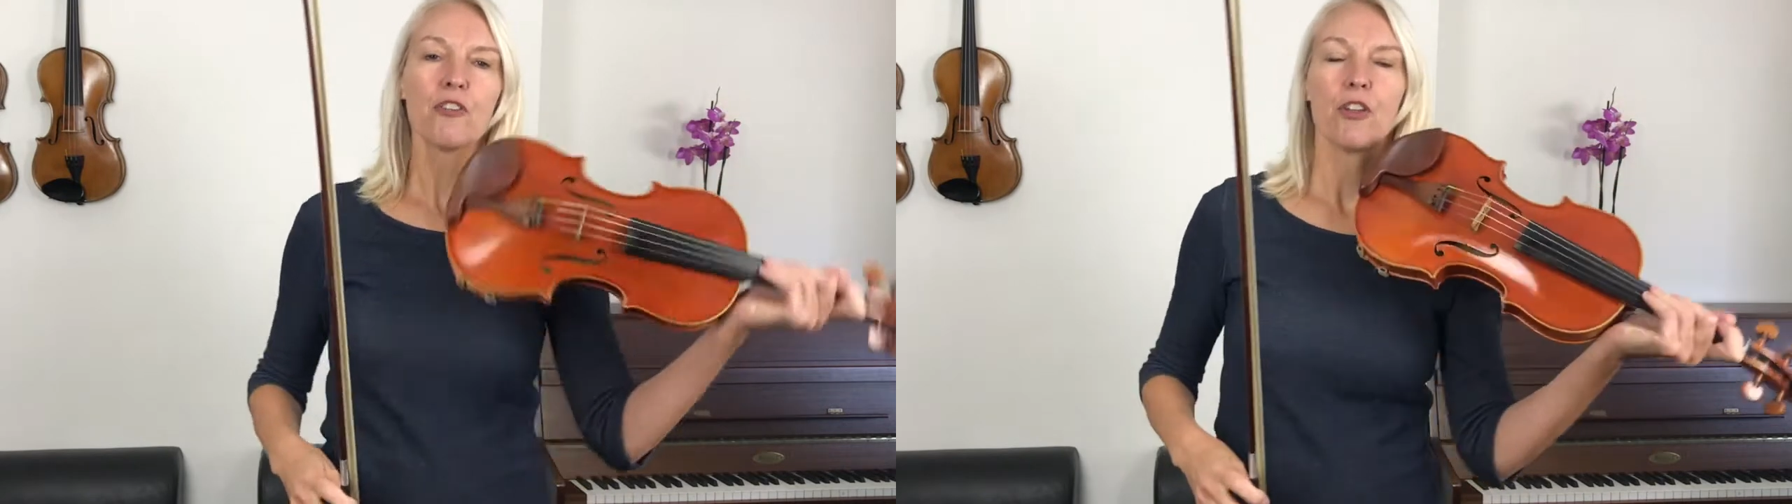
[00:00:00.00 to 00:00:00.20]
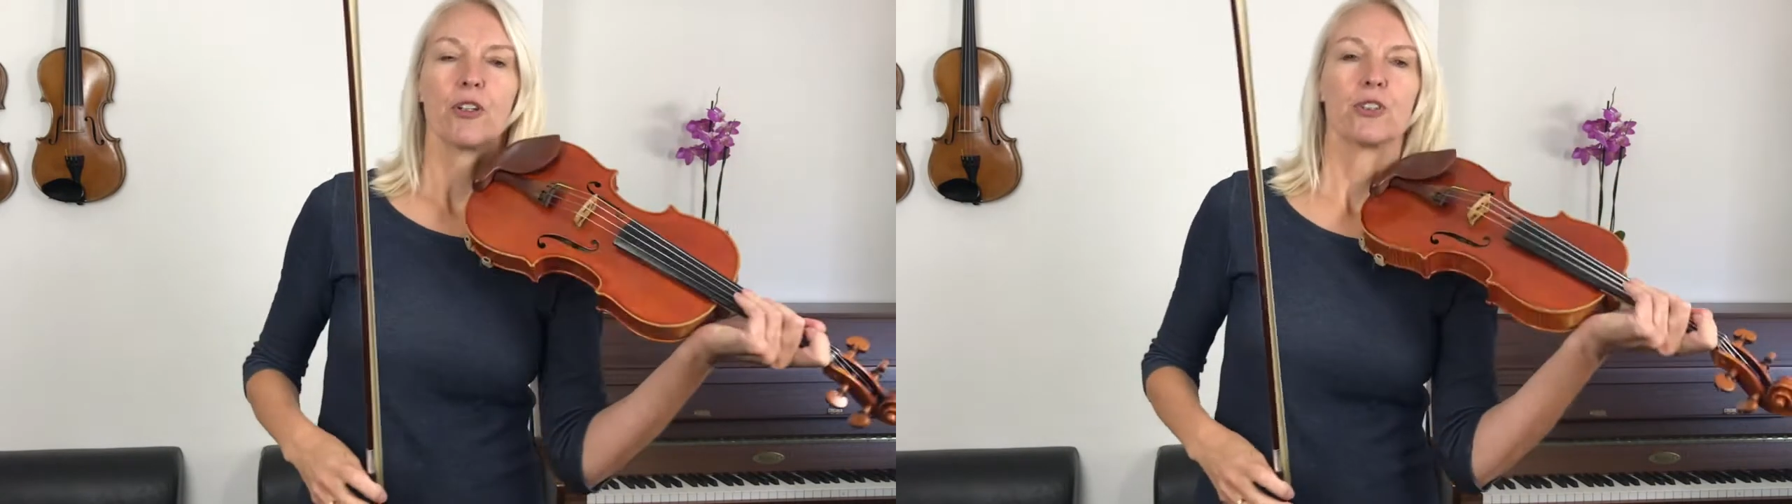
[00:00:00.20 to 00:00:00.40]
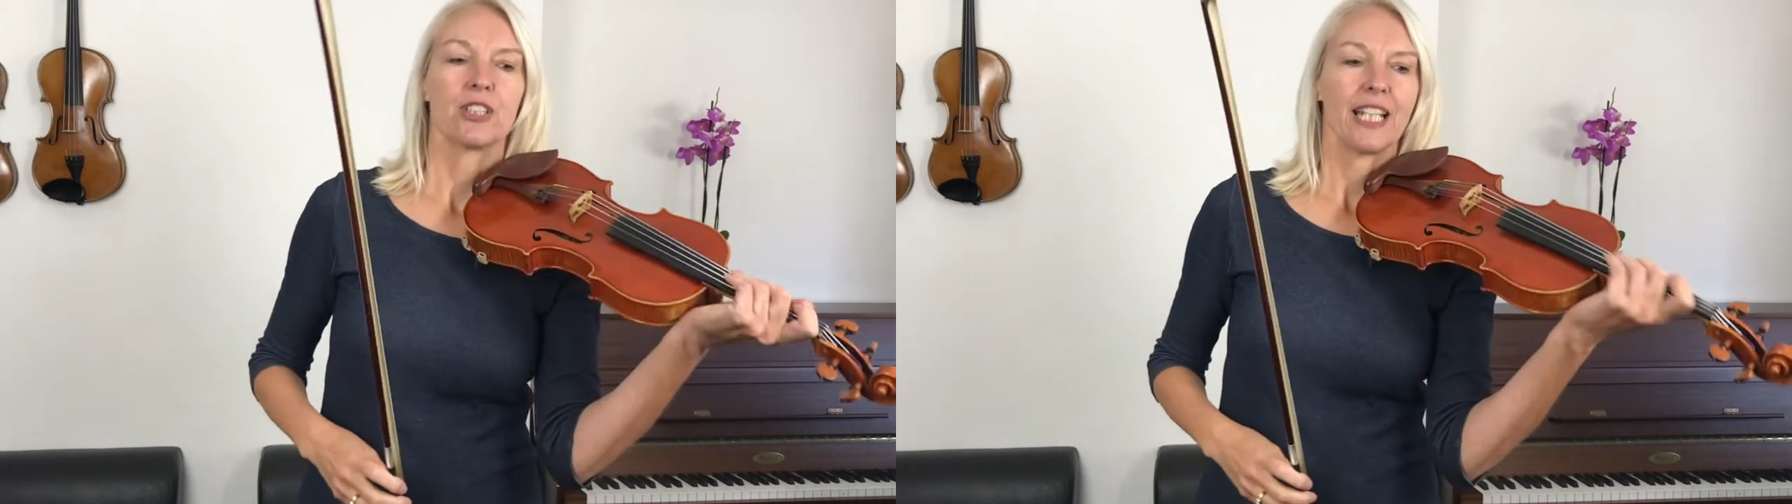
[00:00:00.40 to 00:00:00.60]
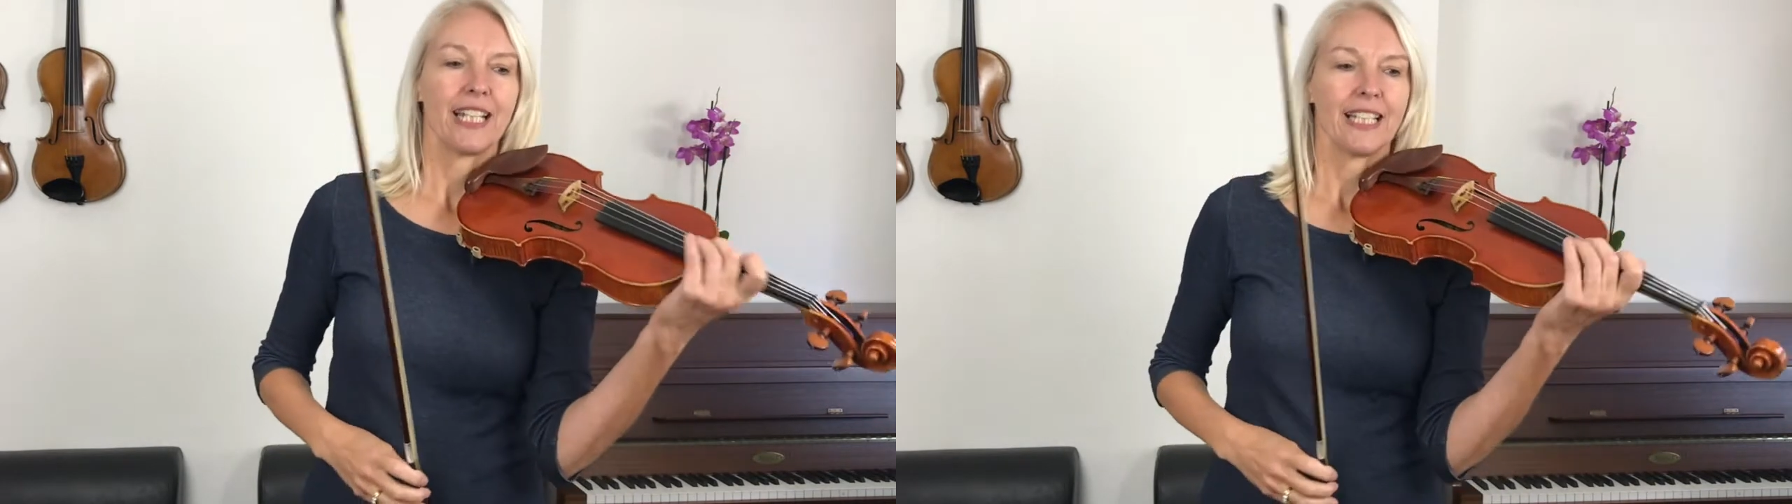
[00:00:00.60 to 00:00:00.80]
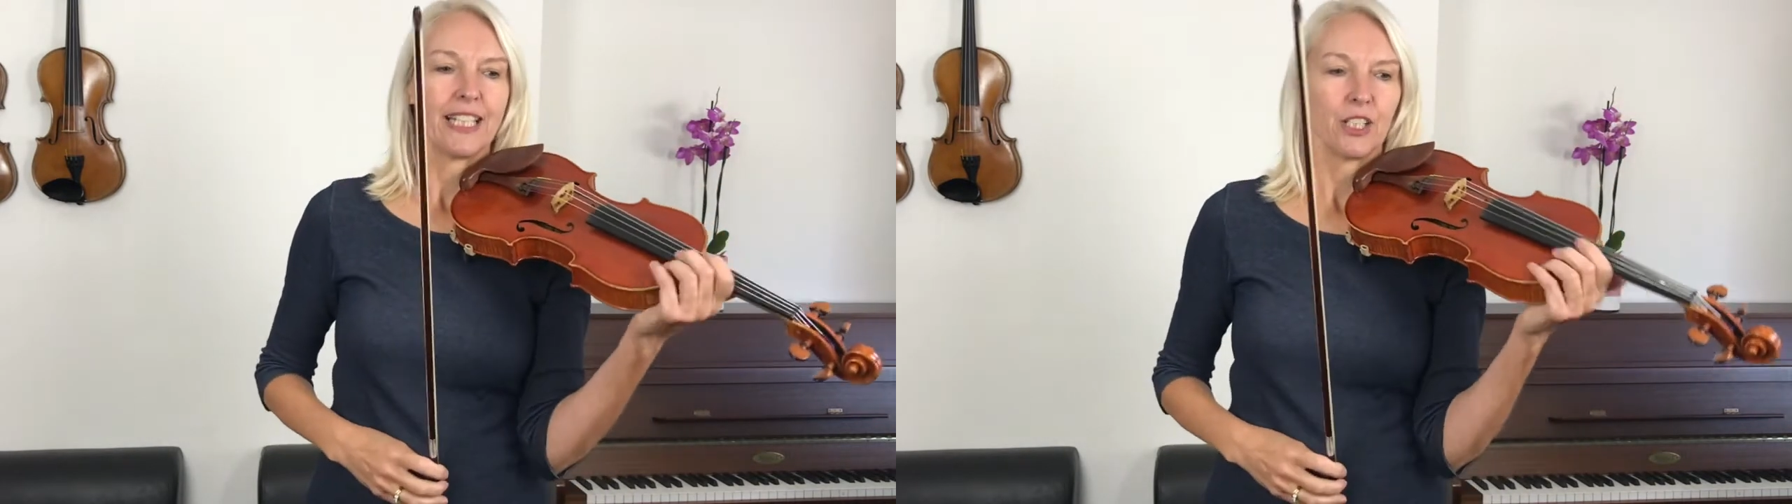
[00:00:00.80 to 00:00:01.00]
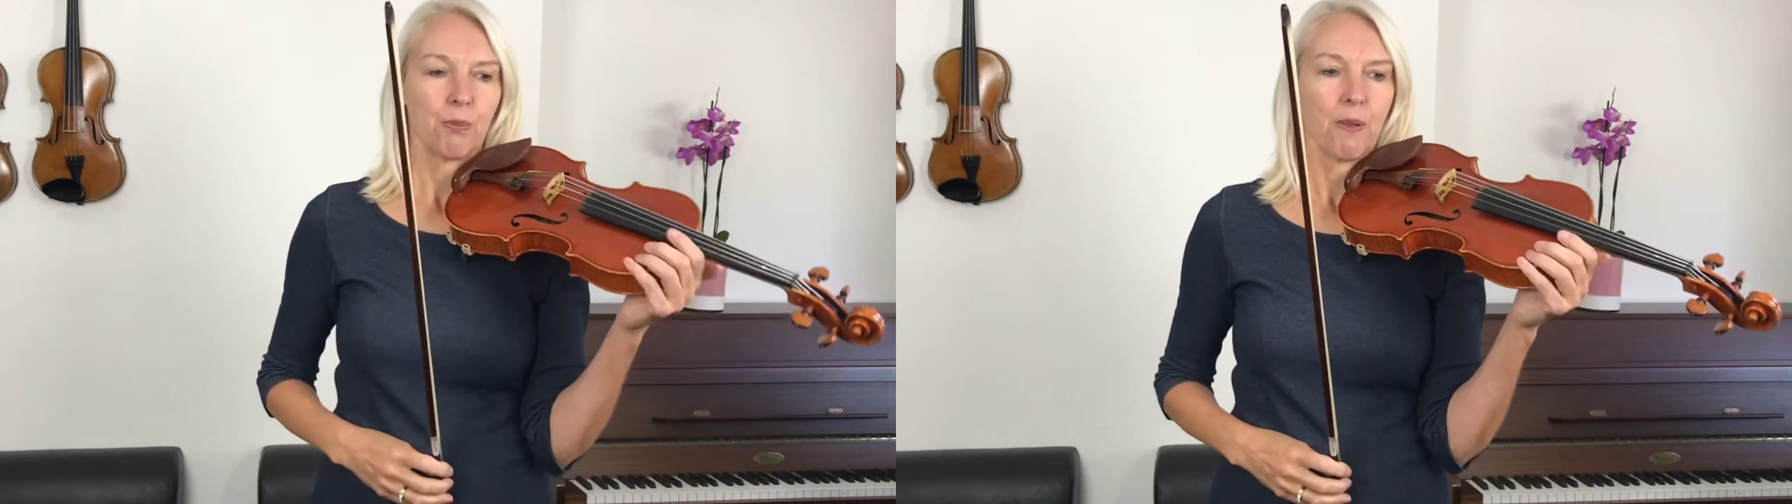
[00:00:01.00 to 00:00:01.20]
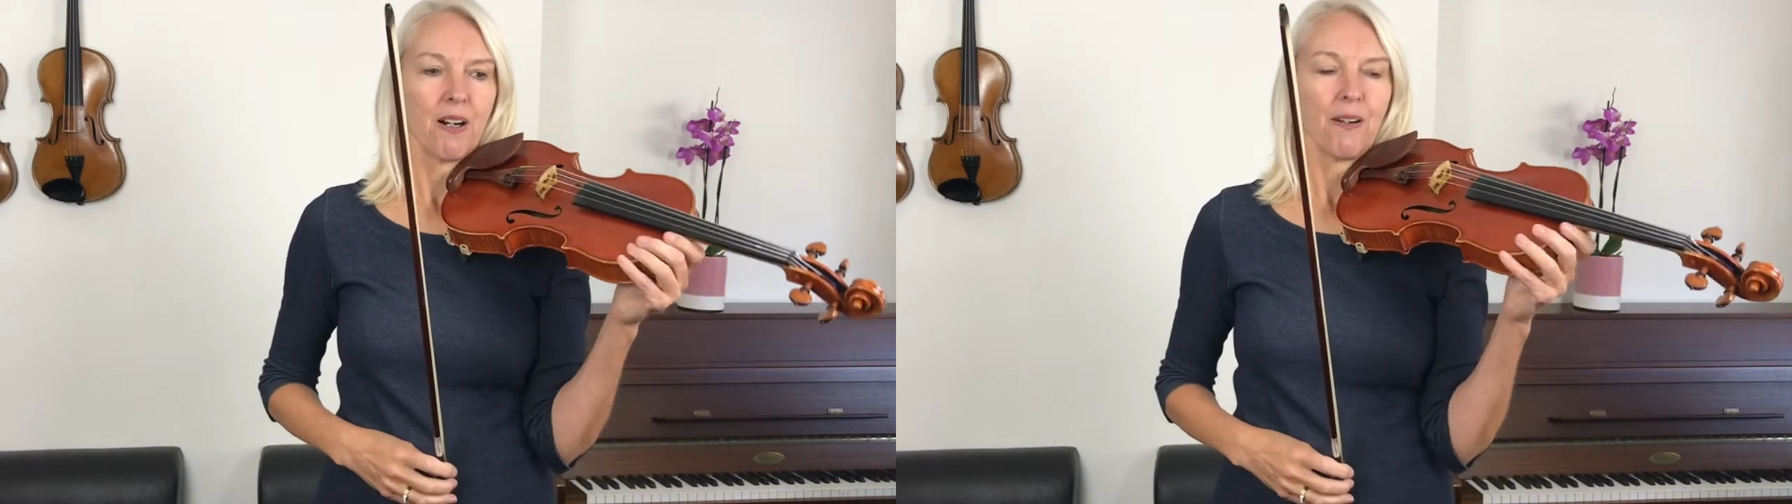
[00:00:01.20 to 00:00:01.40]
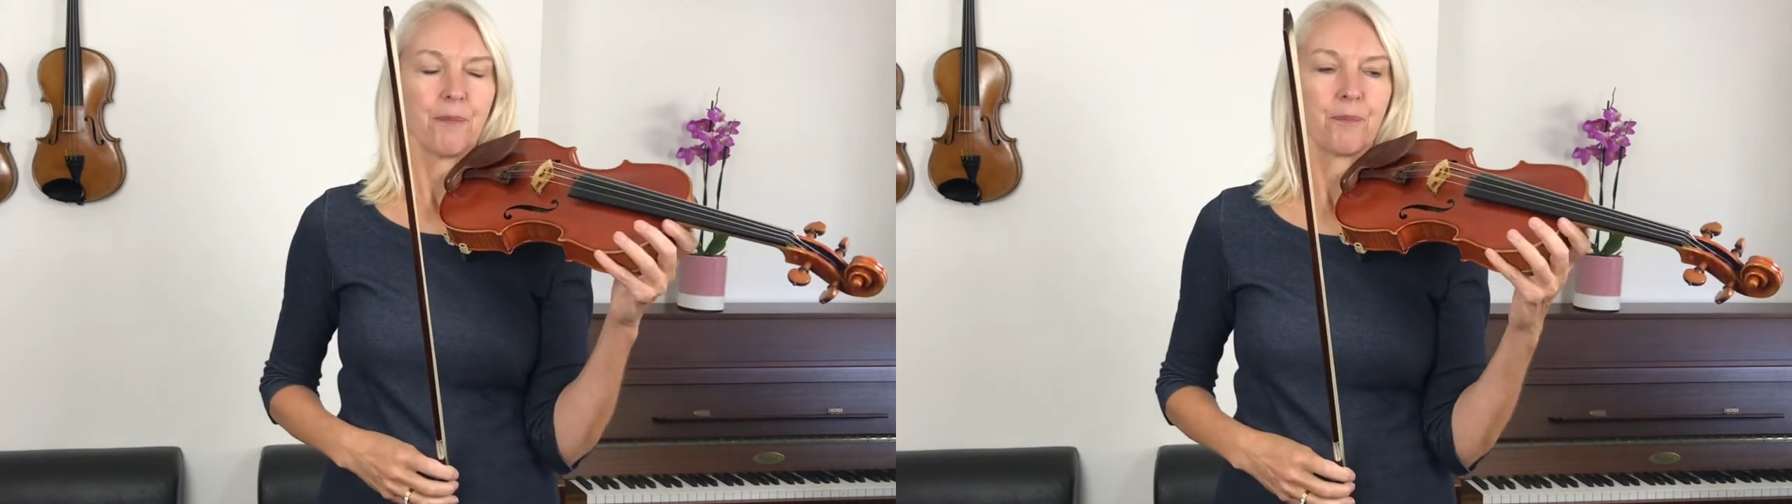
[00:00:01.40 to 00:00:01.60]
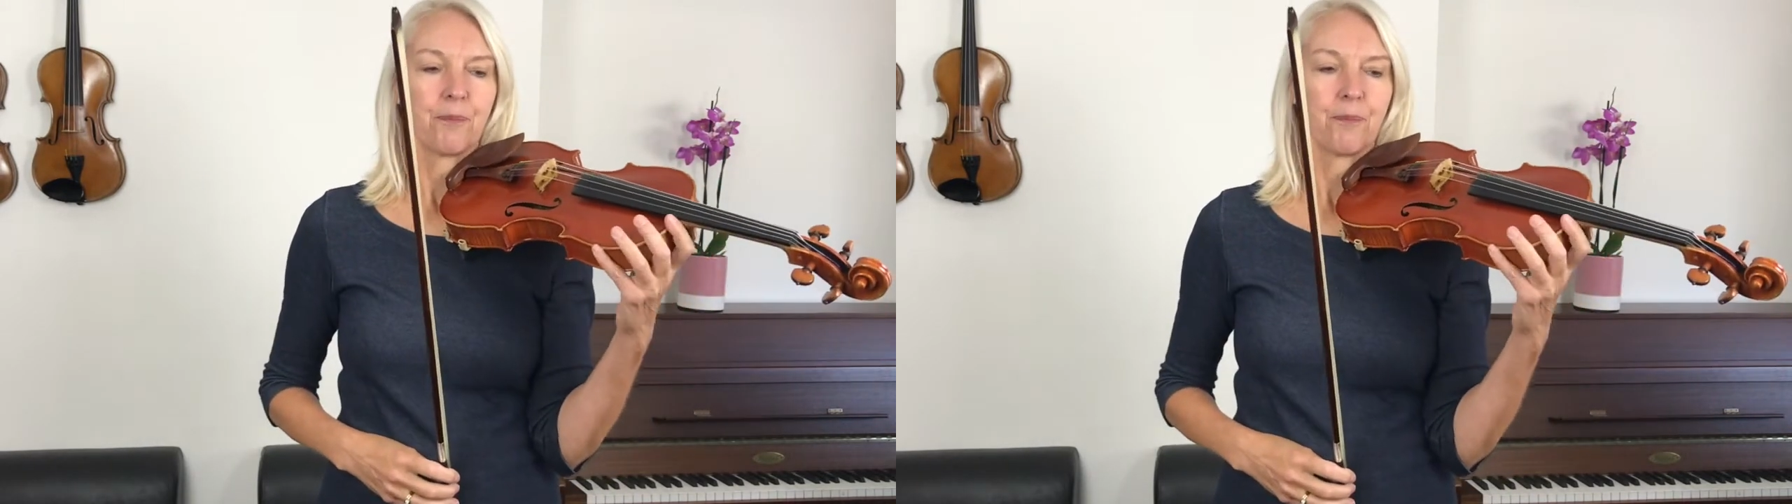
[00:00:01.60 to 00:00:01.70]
of those in each bar.